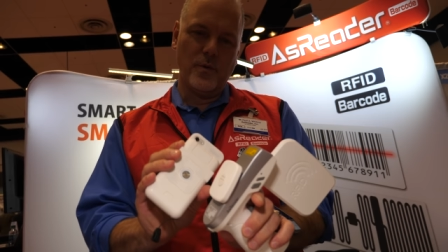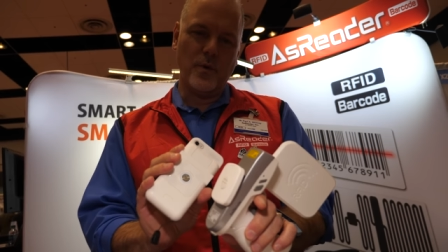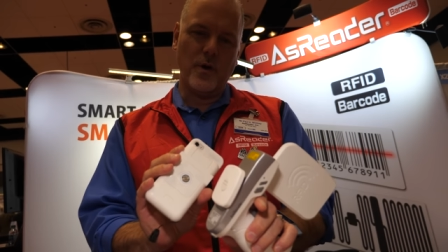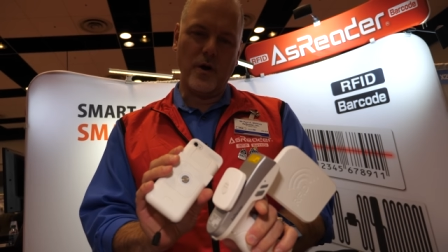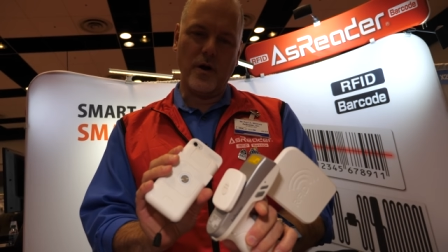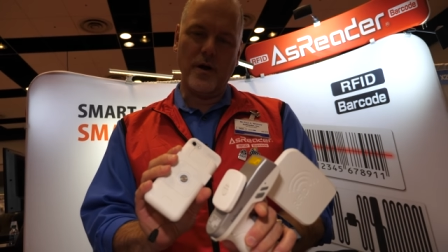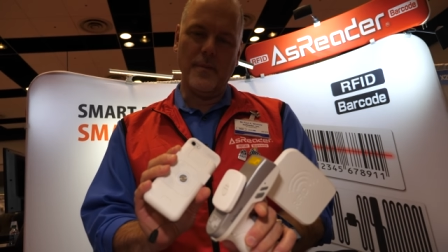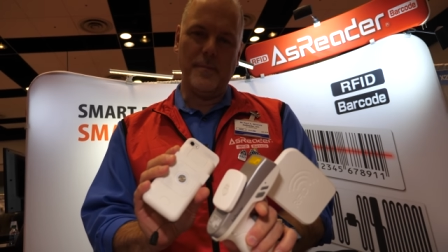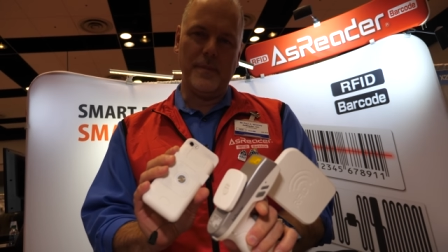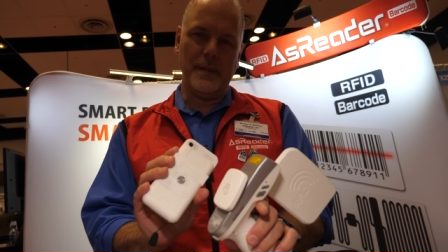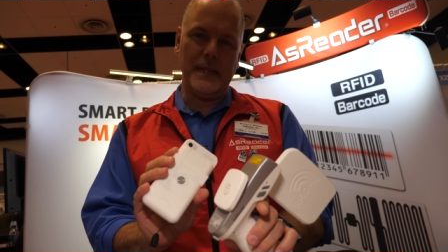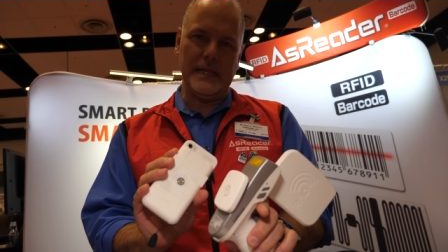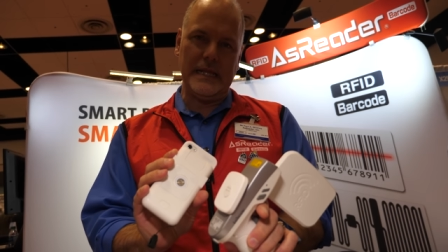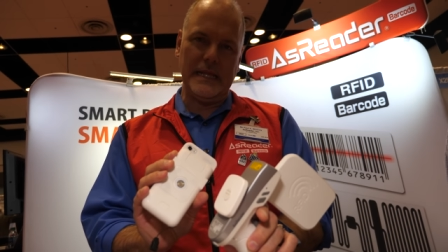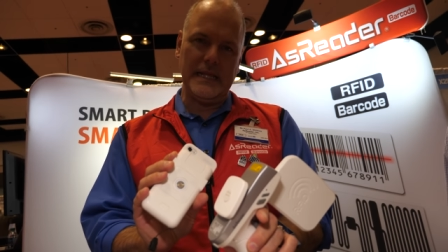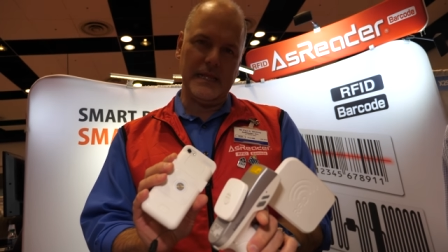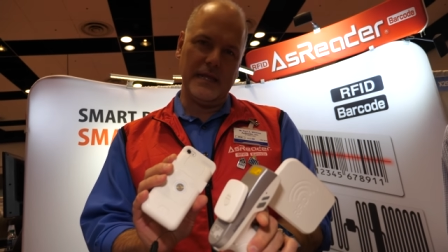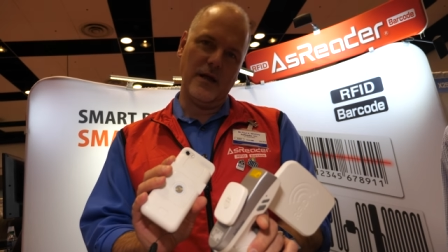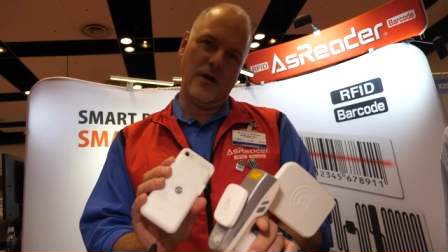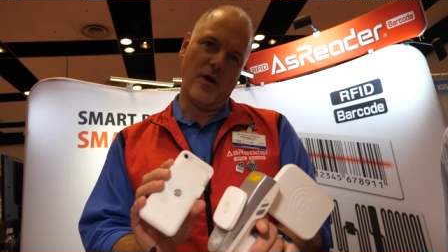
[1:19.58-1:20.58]
we're
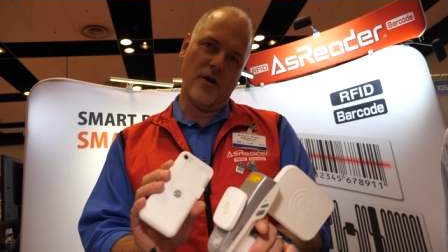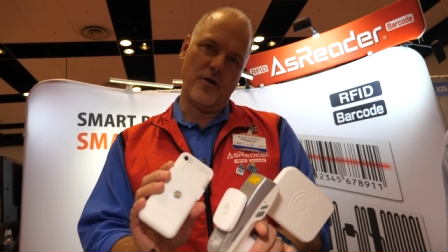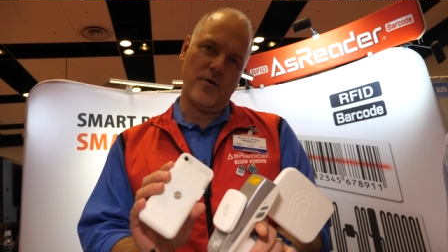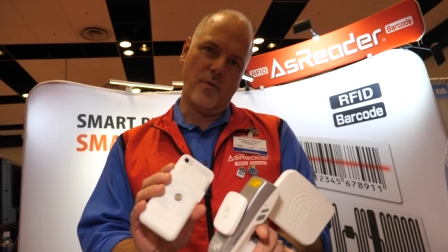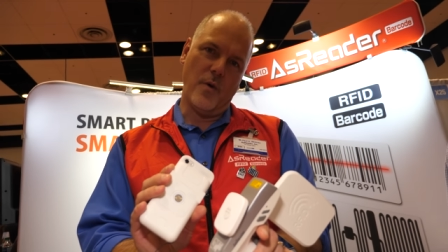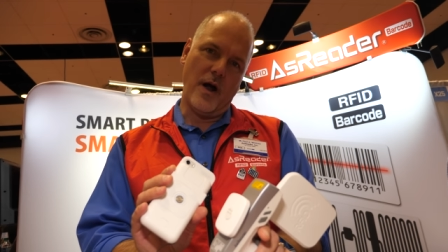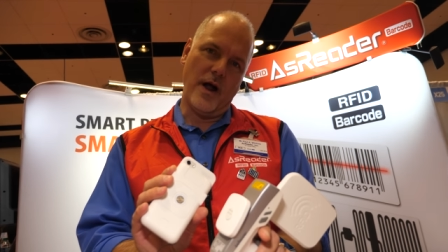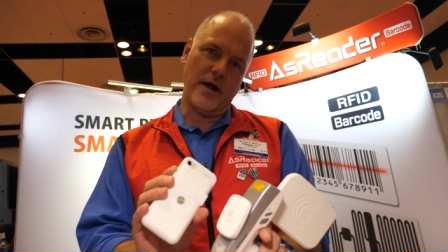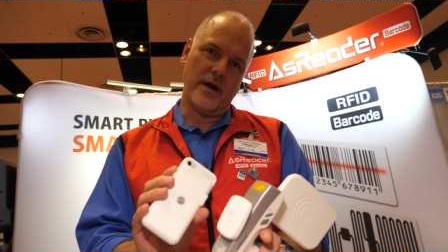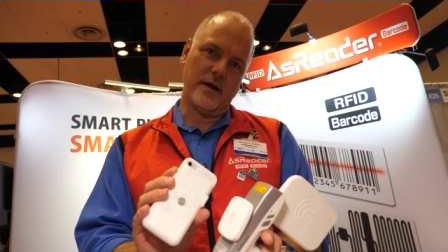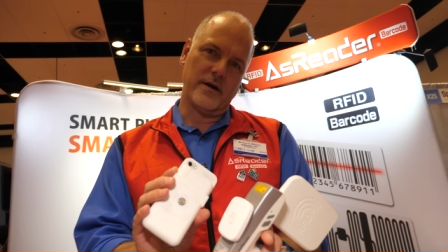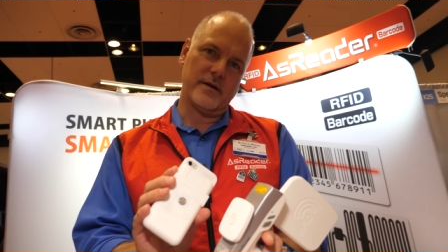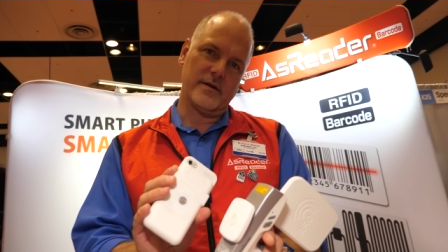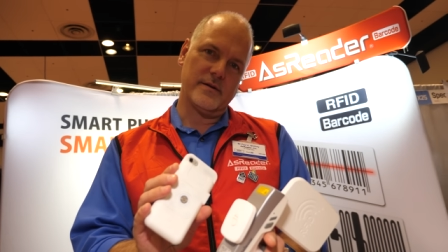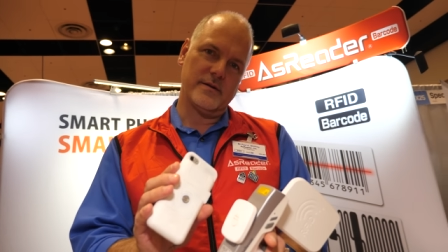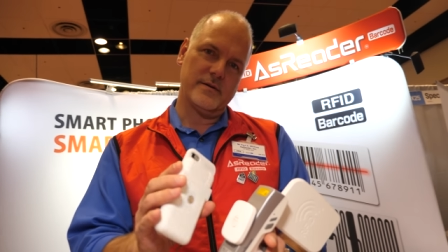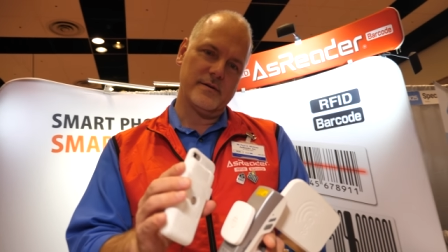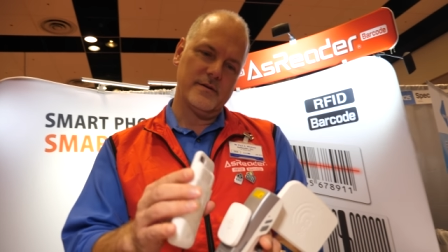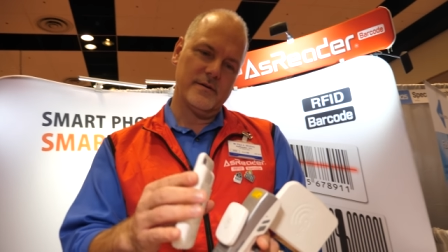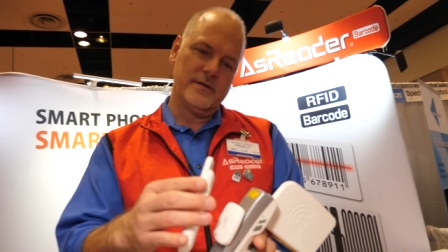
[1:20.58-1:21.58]
completely hardwired.
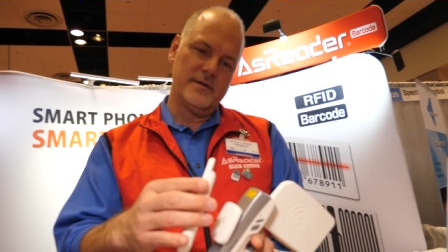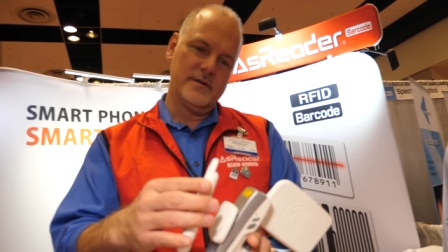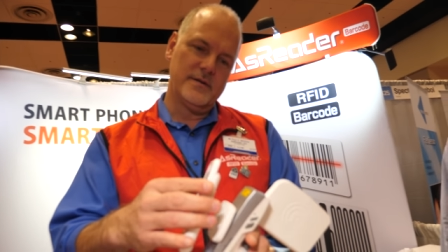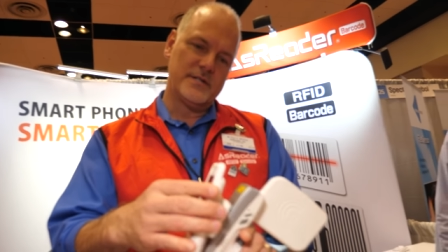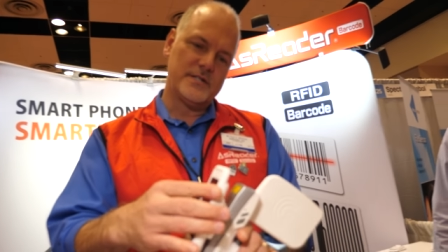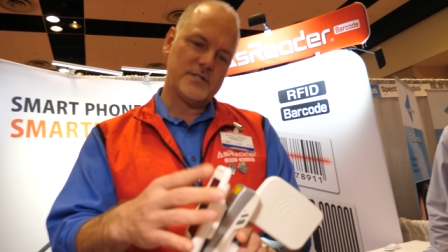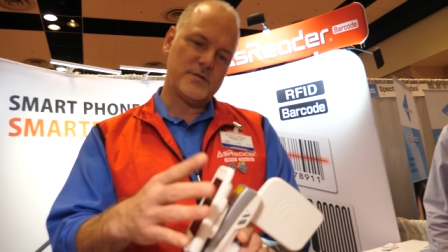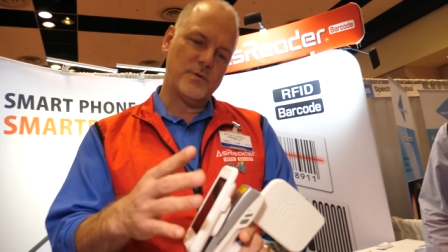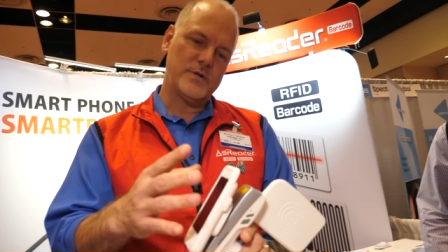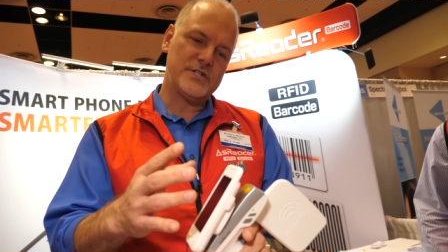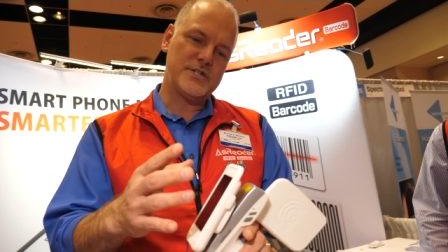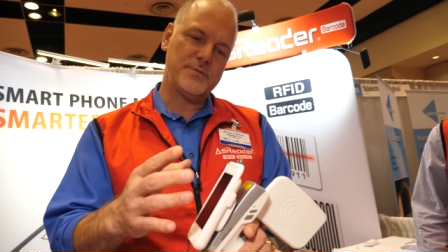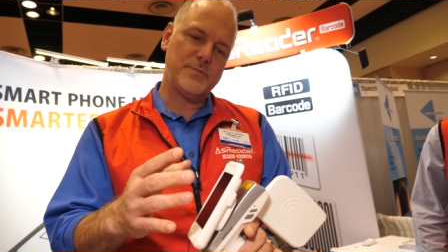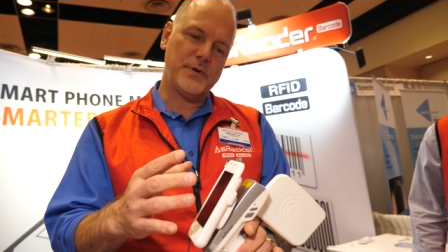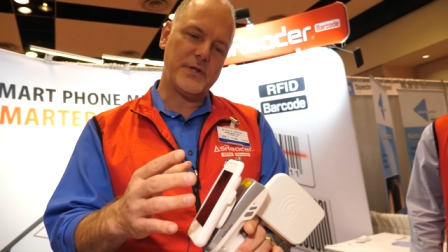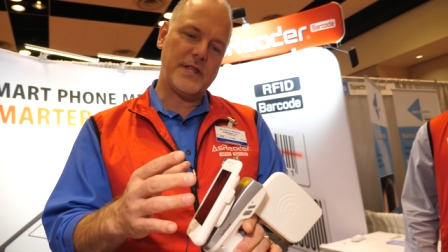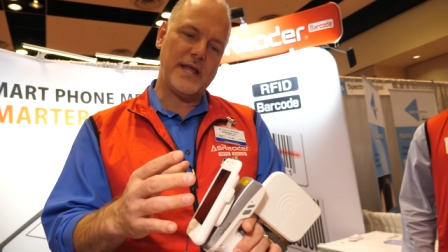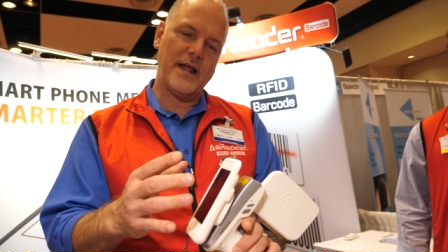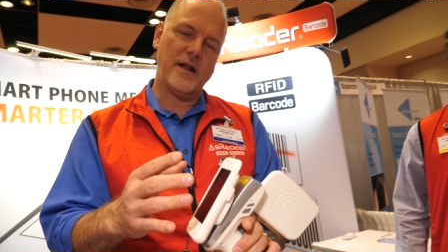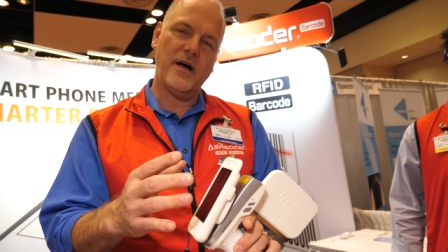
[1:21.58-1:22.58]
So once you
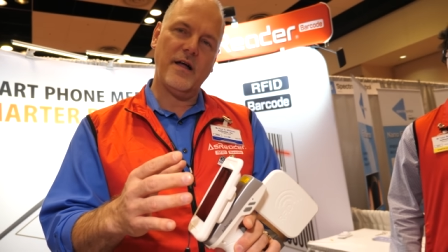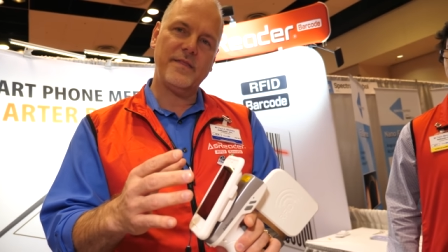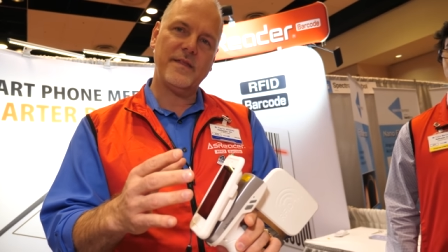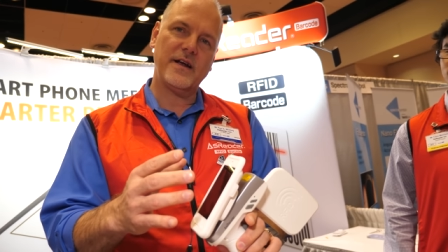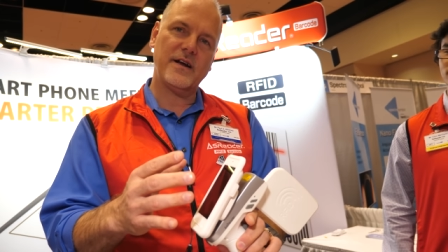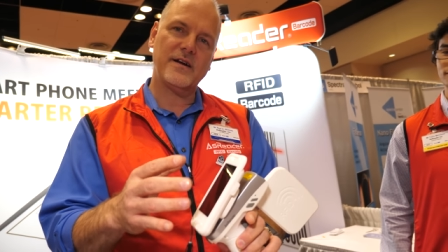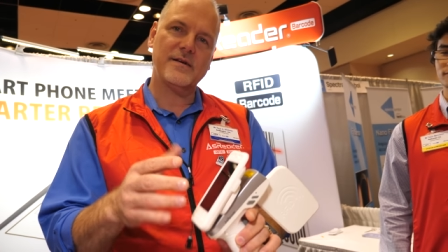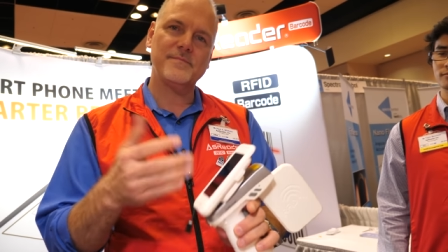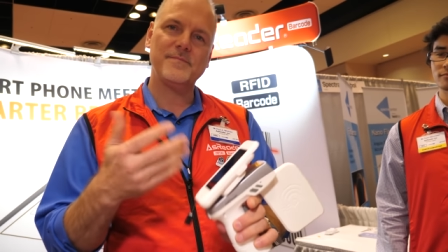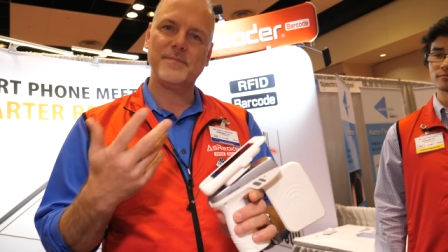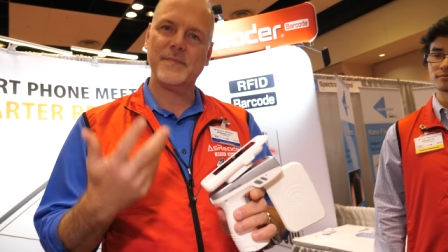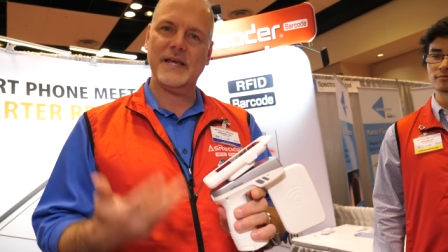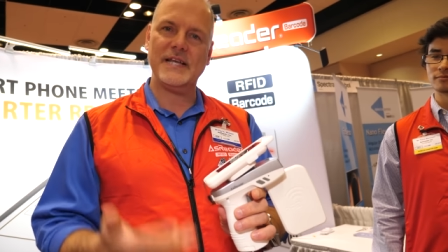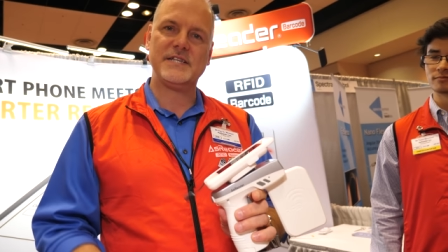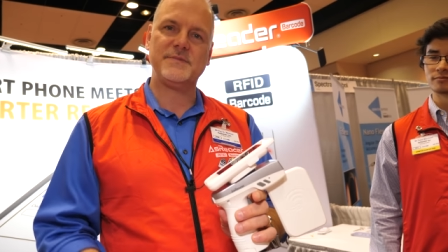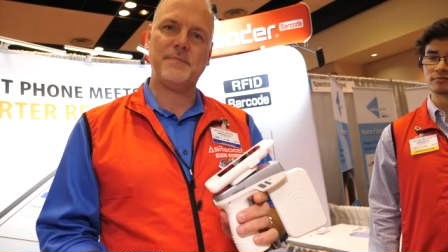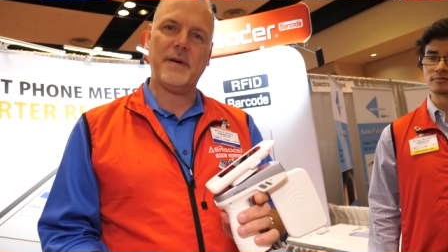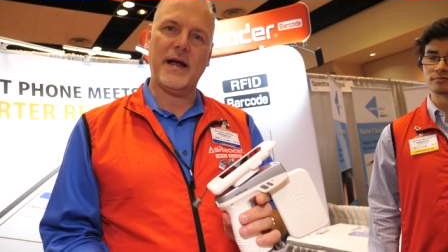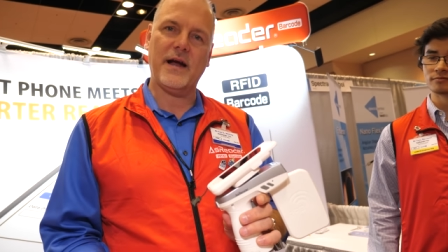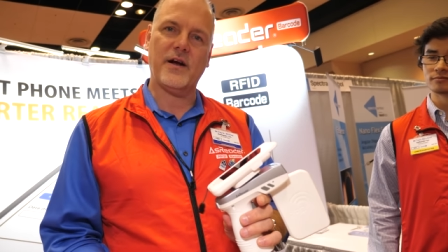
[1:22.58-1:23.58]
put that on there,
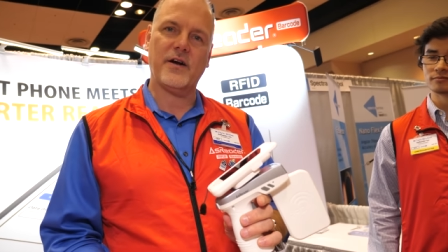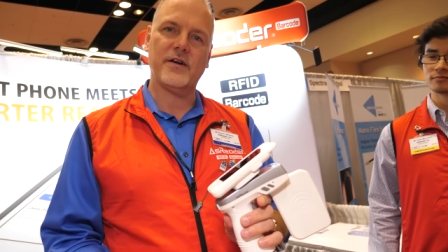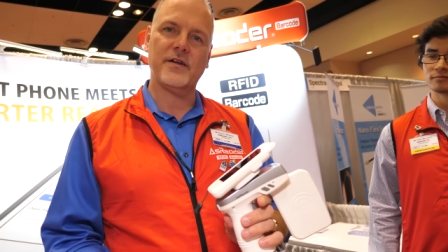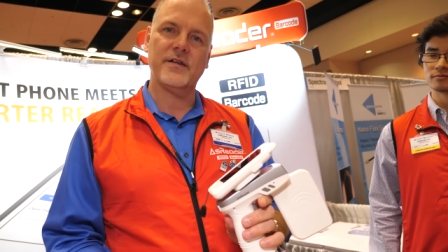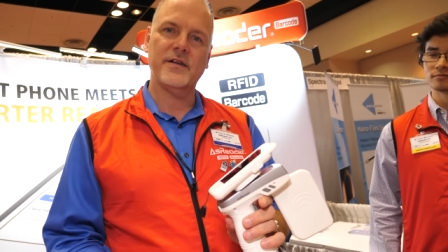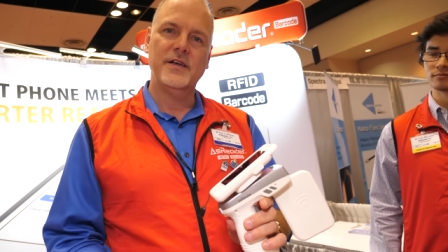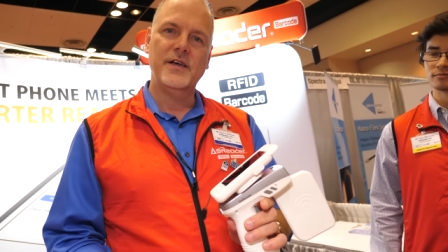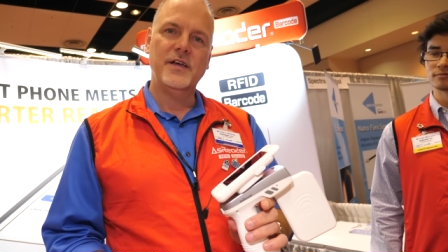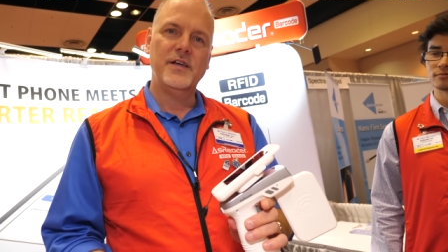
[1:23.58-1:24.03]
it's paired.